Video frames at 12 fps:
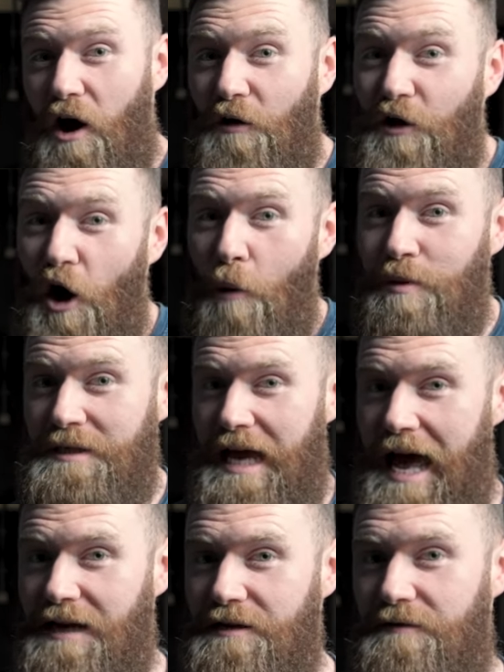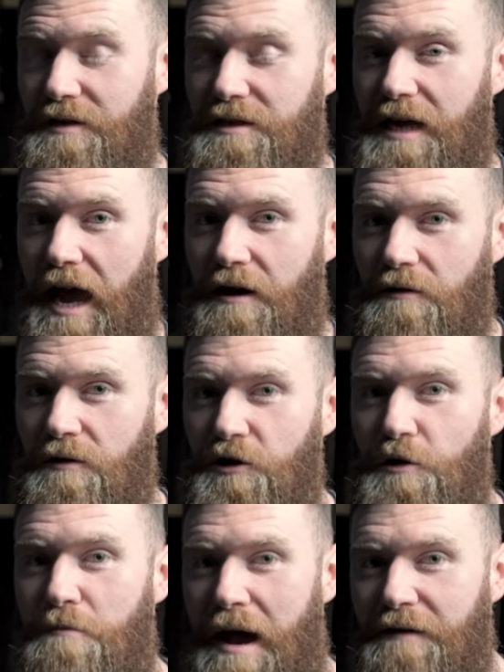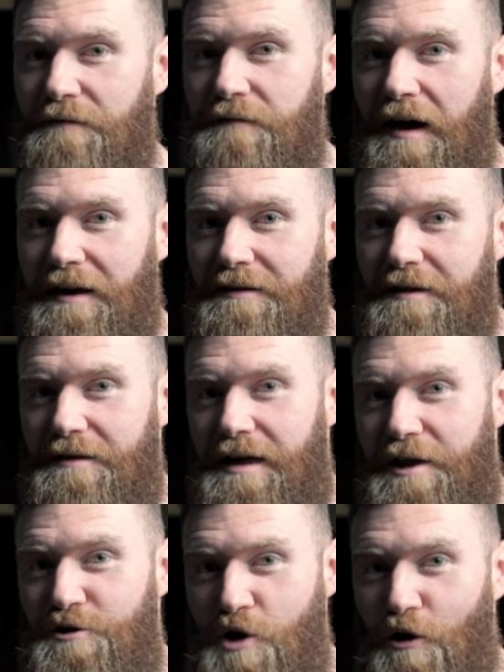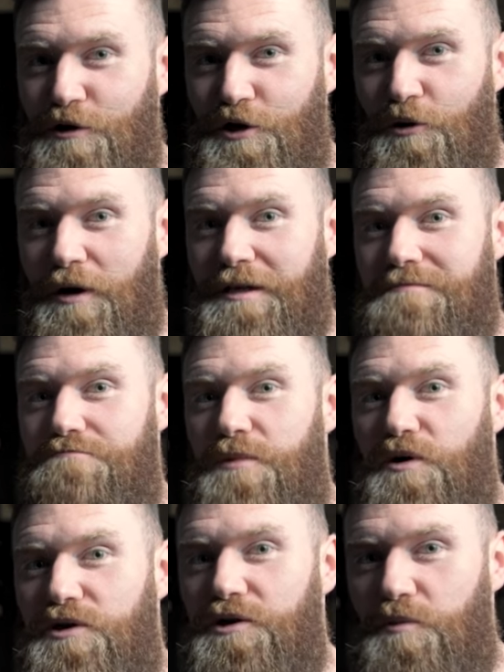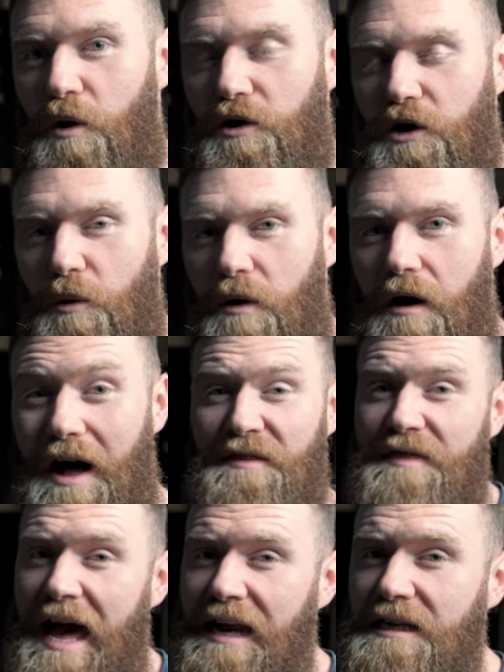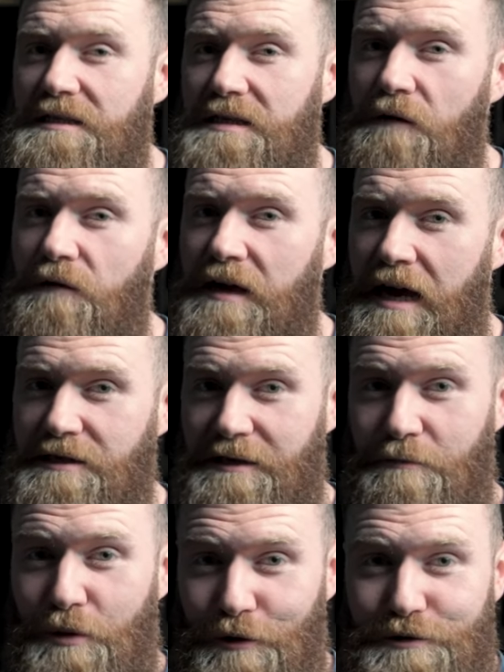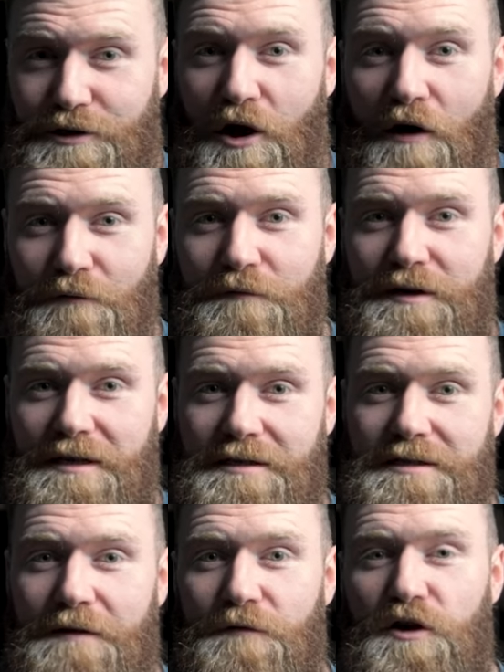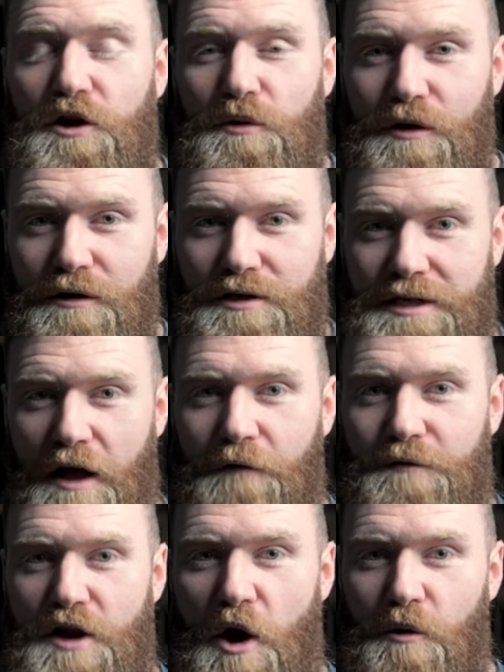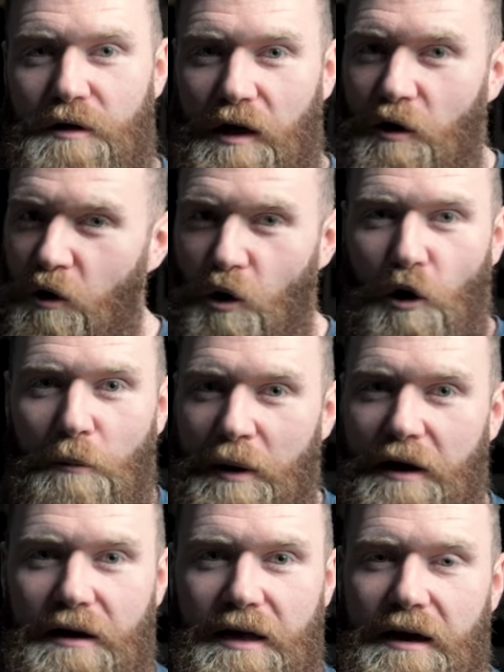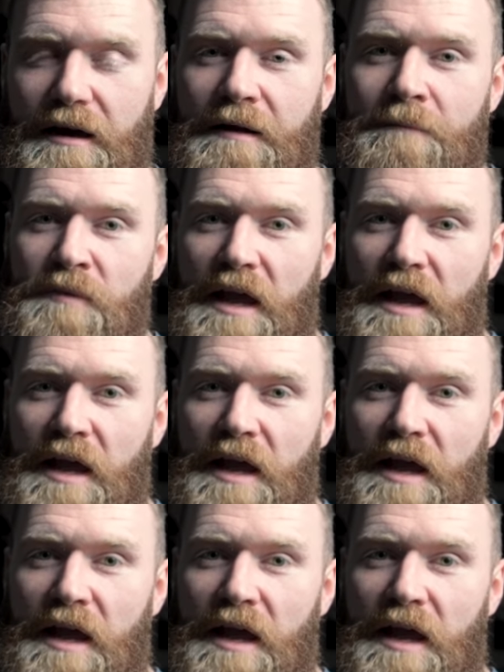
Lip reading: On the opposite end of the scale, you might find that they're not doing as much as what you are, and that in itself can actually boost confidence. If you yourself know that you're up earlier,